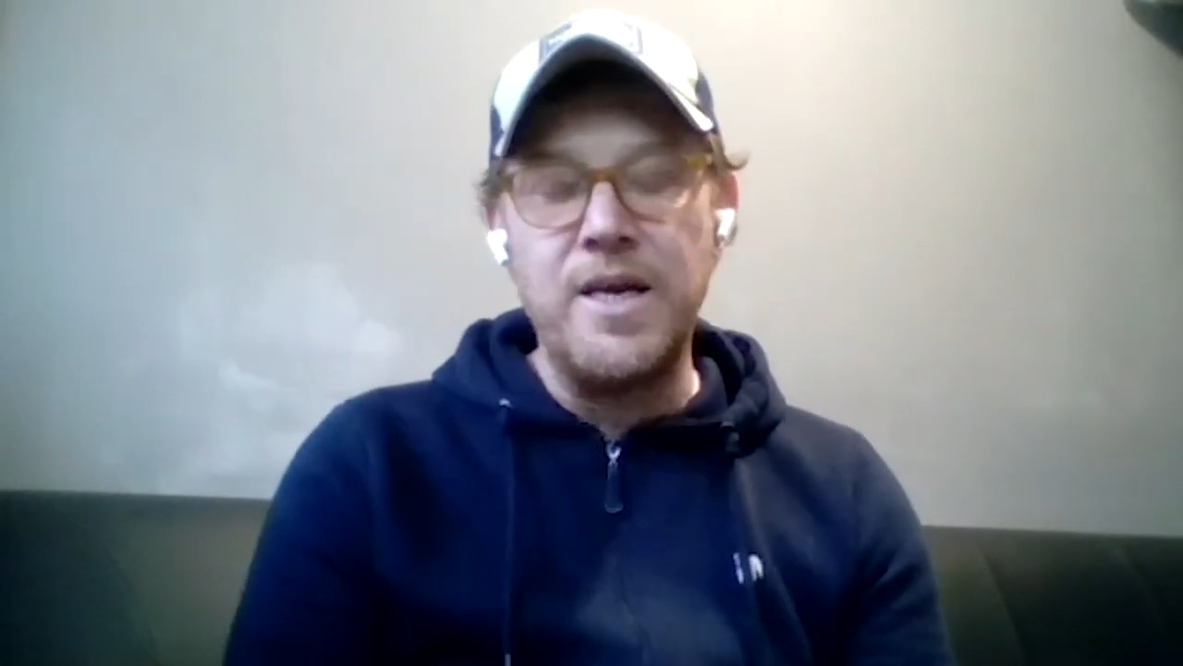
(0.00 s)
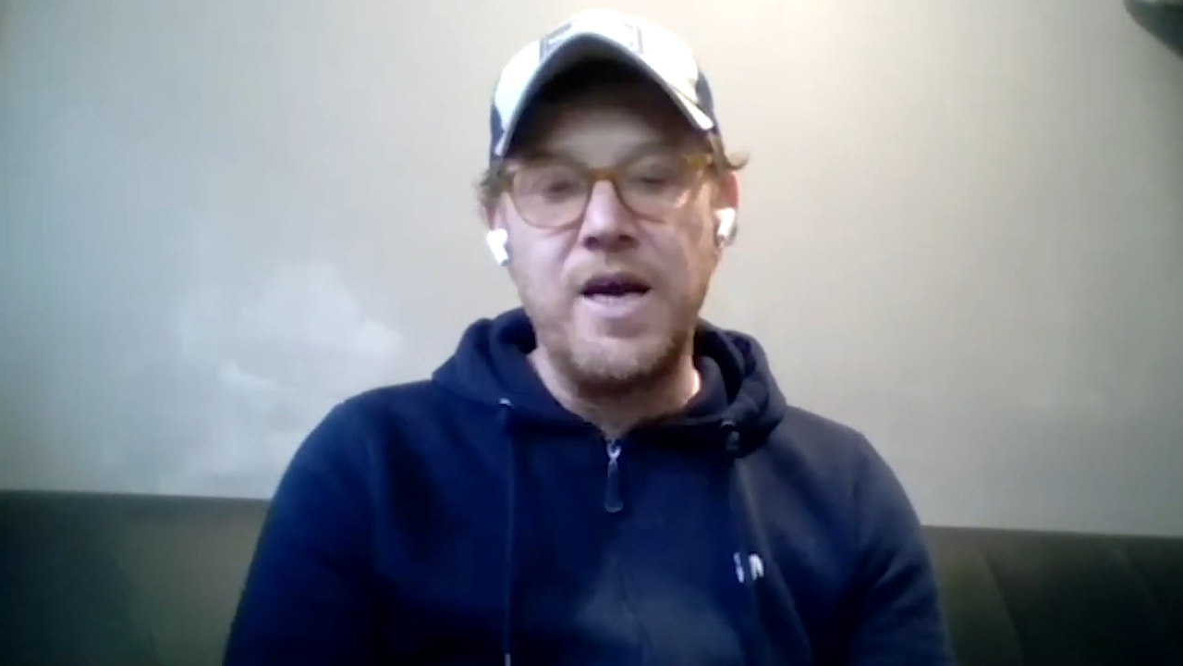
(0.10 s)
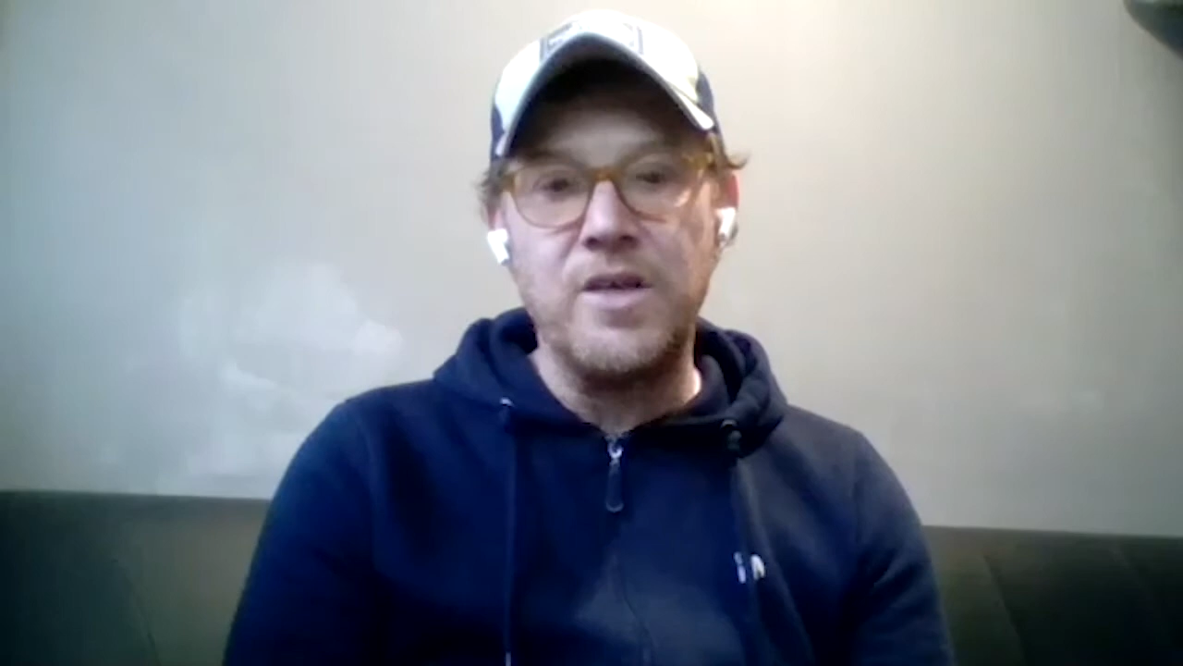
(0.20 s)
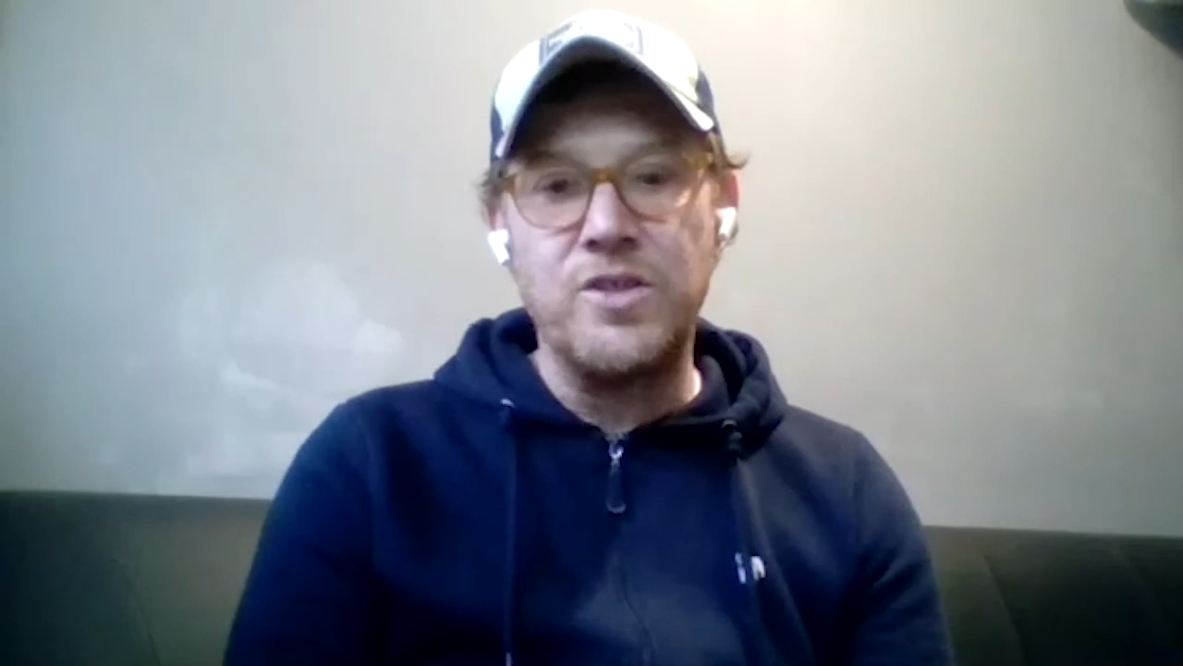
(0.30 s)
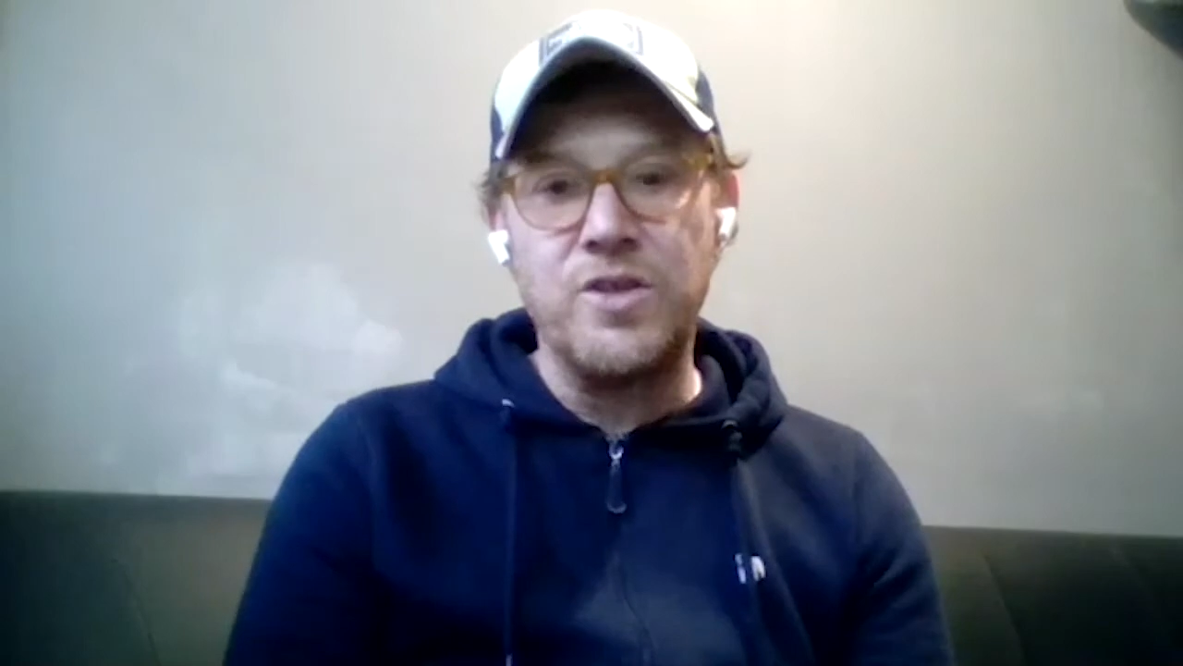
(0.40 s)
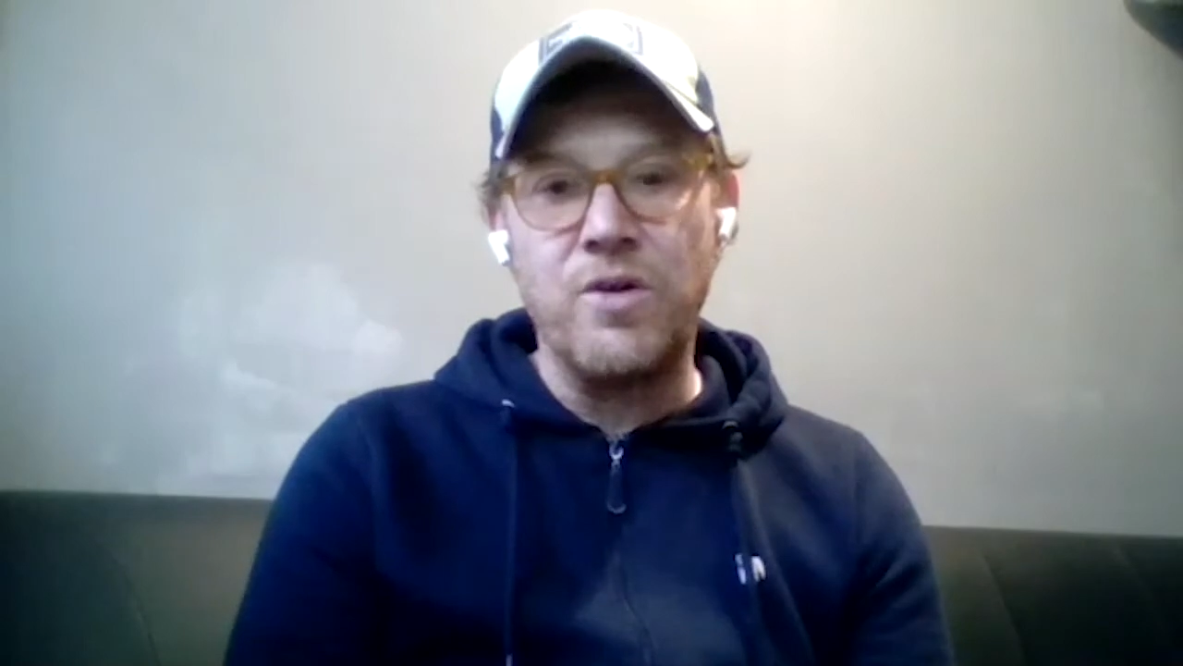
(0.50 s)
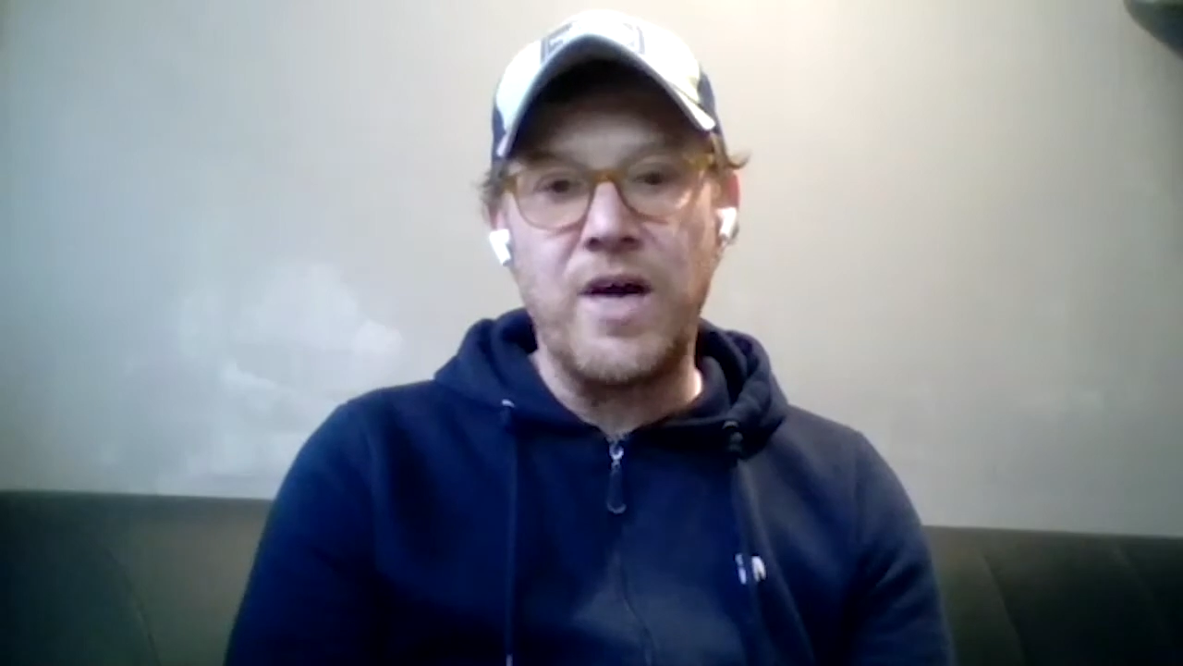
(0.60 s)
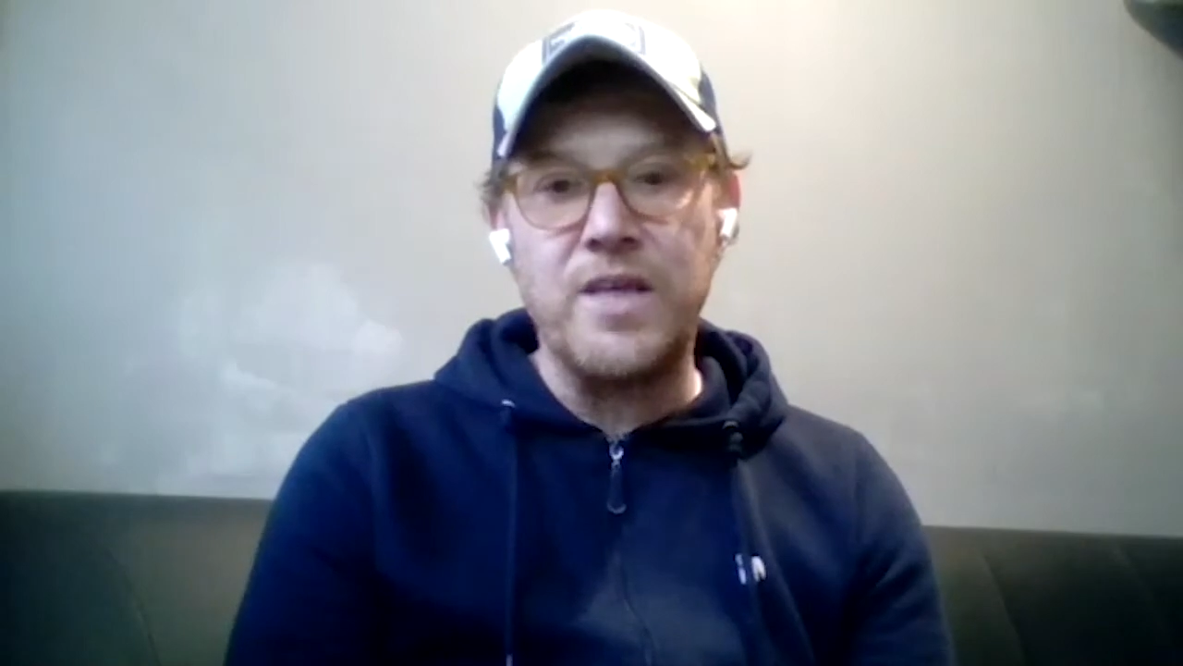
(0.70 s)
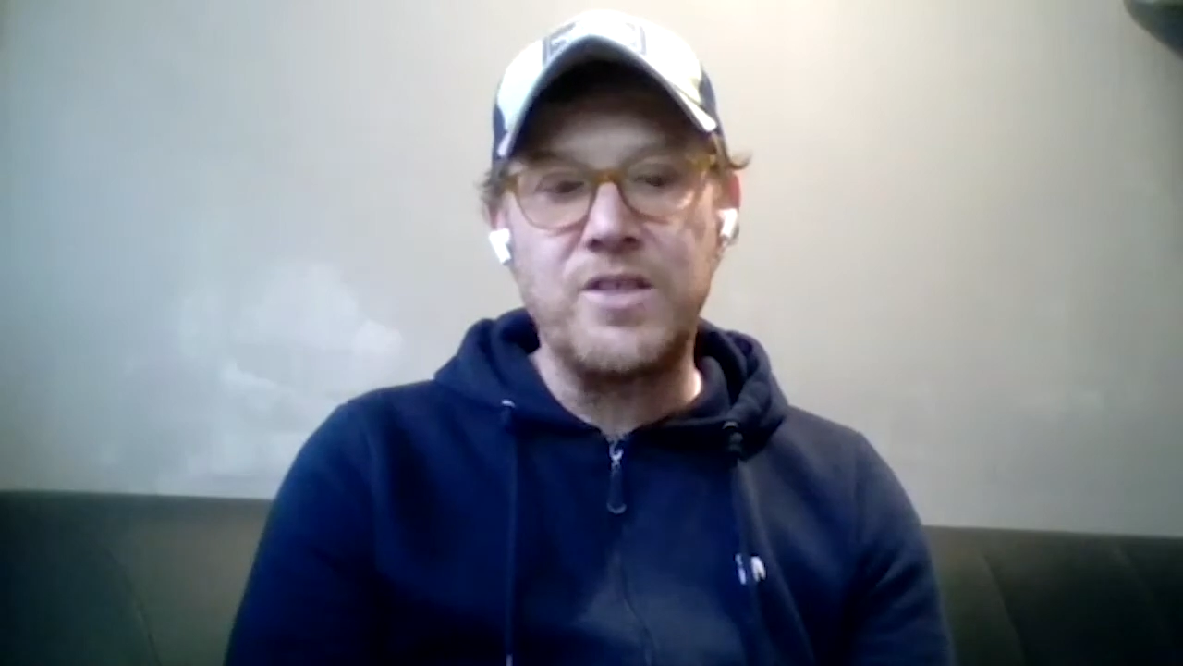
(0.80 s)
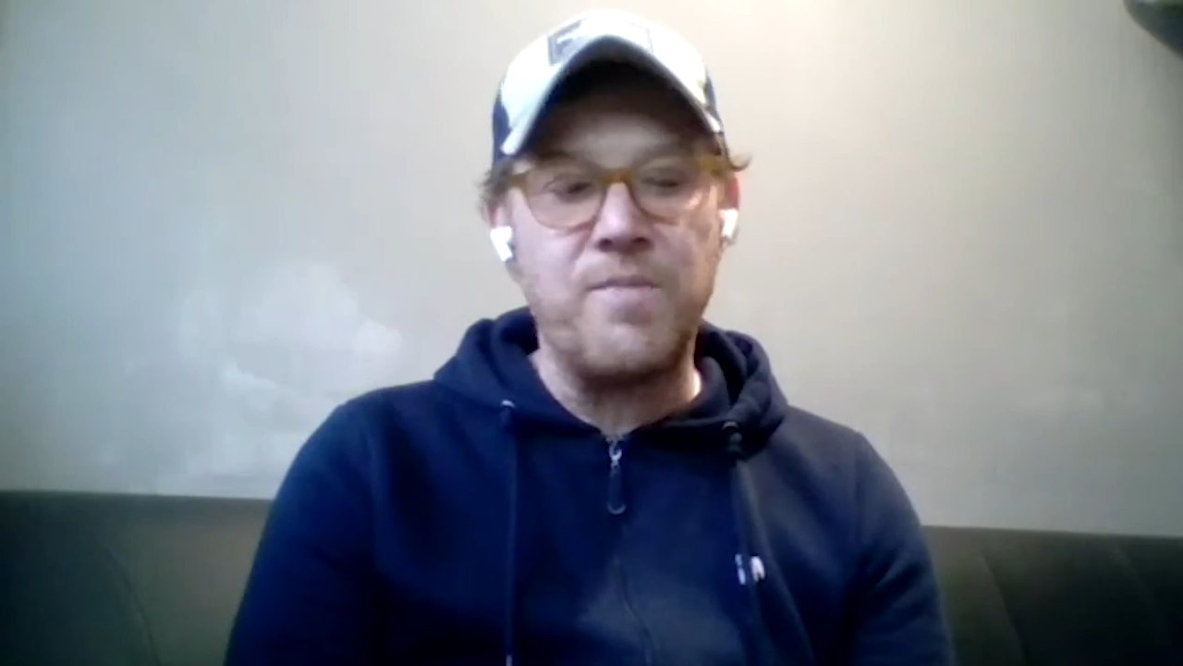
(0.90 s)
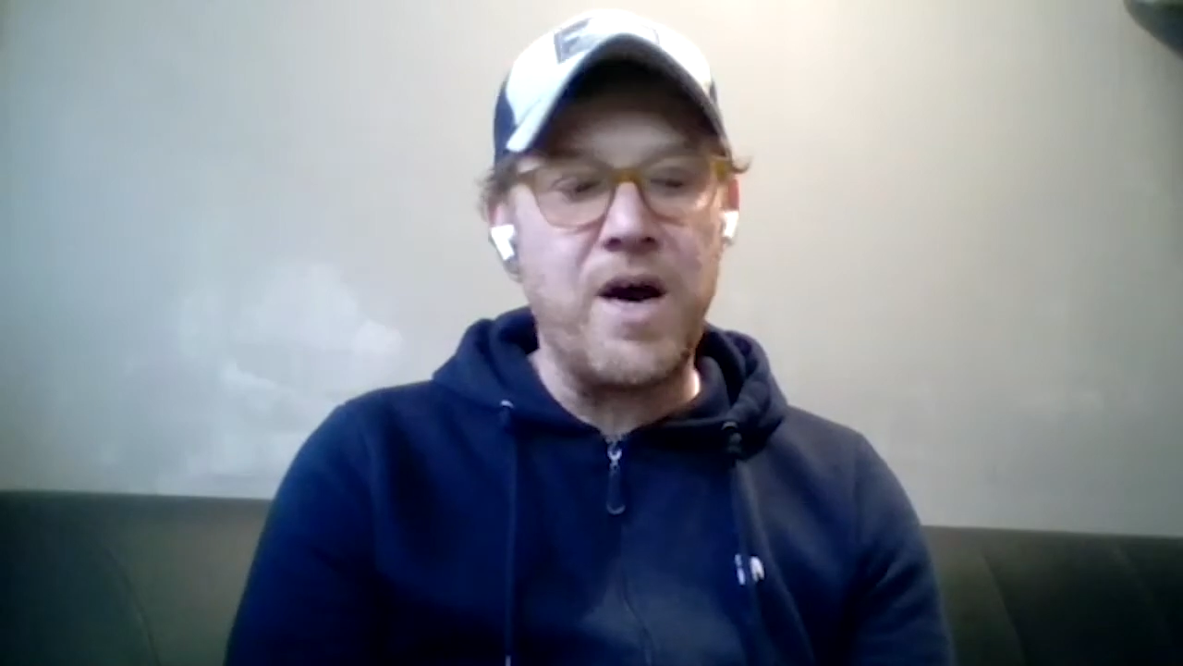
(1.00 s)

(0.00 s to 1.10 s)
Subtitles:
So that's the